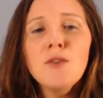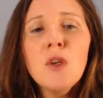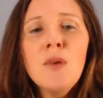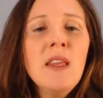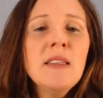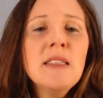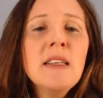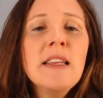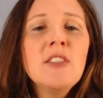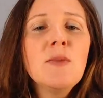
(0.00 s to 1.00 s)
So the
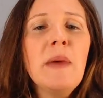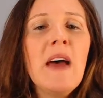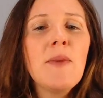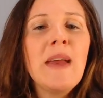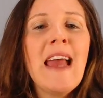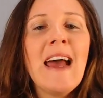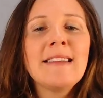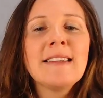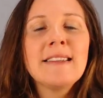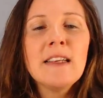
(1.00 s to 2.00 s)
acetylation pathway
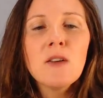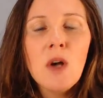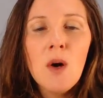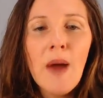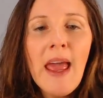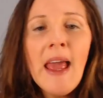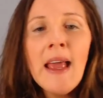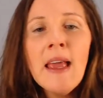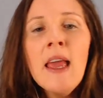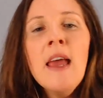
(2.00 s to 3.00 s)
adds
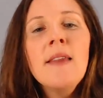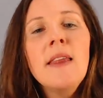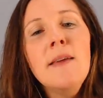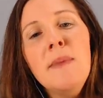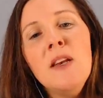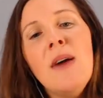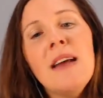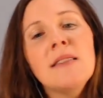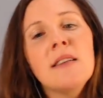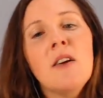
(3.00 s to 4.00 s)
acetyl-CoA. The amino
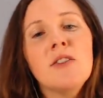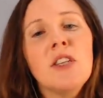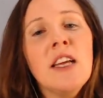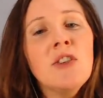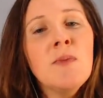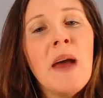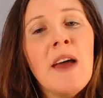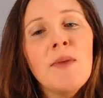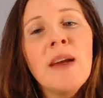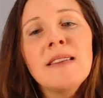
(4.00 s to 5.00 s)
acid conjugation
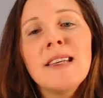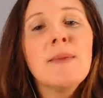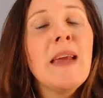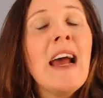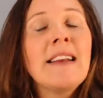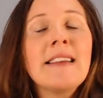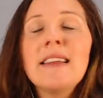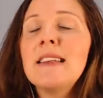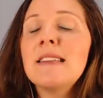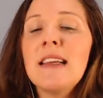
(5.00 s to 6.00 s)
pathway is going to be adding
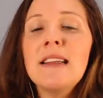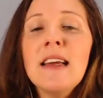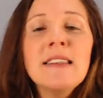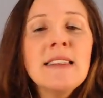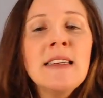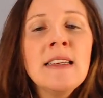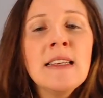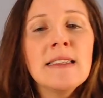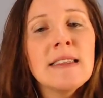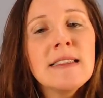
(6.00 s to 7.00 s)
things like glycine
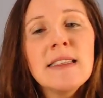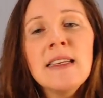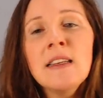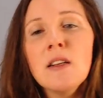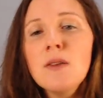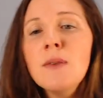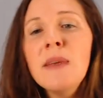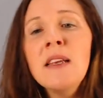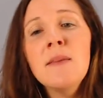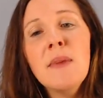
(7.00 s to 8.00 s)
and cysteine and
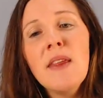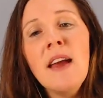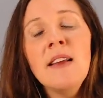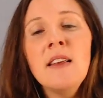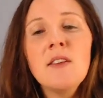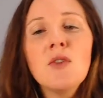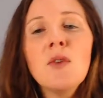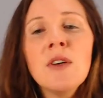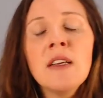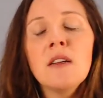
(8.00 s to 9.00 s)
glutamine and methionine and
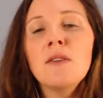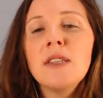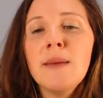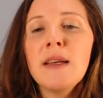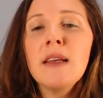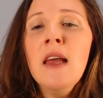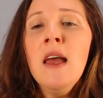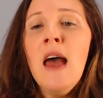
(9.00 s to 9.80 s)
taurine and glutamic